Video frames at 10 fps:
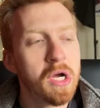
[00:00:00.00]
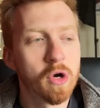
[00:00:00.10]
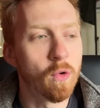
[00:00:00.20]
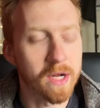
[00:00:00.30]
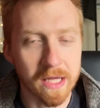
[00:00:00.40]

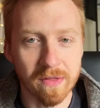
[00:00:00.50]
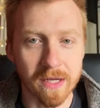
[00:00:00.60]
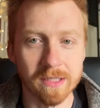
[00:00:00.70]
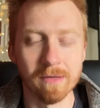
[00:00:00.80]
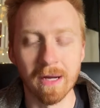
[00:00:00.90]
quirky
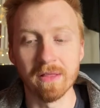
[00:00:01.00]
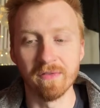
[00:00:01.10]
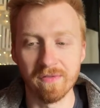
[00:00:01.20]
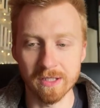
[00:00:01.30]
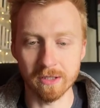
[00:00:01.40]
things about the
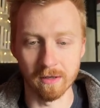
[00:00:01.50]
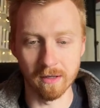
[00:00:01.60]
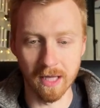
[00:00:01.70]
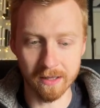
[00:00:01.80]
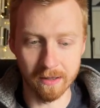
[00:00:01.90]
Fisker,
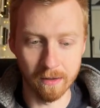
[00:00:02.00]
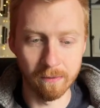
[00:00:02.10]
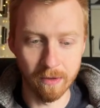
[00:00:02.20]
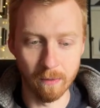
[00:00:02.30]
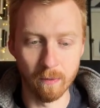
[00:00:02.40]
like the
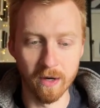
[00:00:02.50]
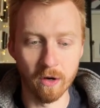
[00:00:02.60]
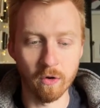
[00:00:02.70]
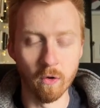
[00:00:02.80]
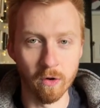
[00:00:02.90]

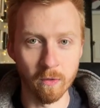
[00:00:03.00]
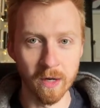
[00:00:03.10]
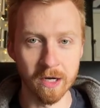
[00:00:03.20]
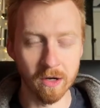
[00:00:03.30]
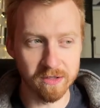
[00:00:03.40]
rear quarter
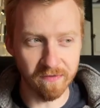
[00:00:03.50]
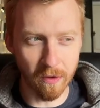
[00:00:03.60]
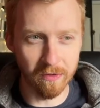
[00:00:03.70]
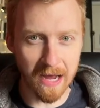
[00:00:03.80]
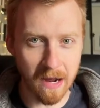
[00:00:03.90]
windows
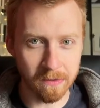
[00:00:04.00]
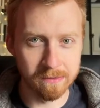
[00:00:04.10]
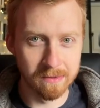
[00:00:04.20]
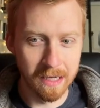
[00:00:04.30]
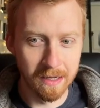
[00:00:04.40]
fold down.
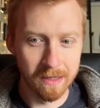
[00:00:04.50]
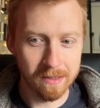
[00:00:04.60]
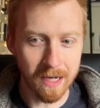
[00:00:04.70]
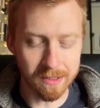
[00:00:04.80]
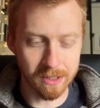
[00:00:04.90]

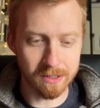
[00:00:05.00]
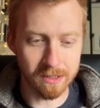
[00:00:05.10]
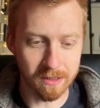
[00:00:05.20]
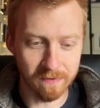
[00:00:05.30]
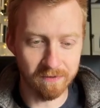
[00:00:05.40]
Not just
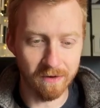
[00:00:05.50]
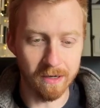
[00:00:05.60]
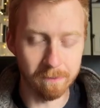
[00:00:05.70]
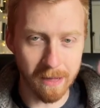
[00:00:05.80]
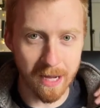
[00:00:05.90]
the
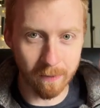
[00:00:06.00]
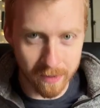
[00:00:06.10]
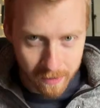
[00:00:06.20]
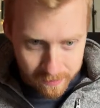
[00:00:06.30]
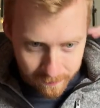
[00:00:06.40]
front and back
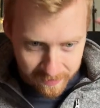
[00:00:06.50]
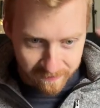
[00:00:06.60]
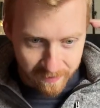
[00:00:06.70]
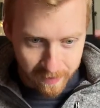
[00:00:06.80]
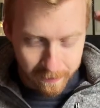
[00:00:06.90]
windows, but the
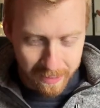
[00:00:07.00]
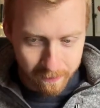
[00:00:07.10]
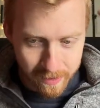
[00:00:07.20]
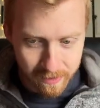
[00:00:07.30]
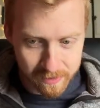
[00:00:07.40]
very back
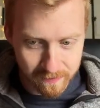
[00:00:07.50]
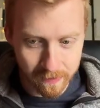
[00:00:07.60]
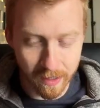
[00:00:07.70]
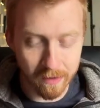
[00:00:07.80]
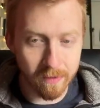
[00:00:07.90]
windows
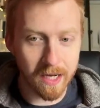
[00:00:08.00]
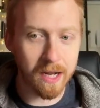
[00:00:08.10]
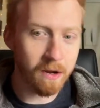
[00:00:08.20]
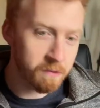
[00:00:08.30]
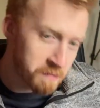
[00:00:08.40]
fold all the way
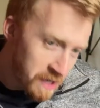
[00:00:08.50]
down.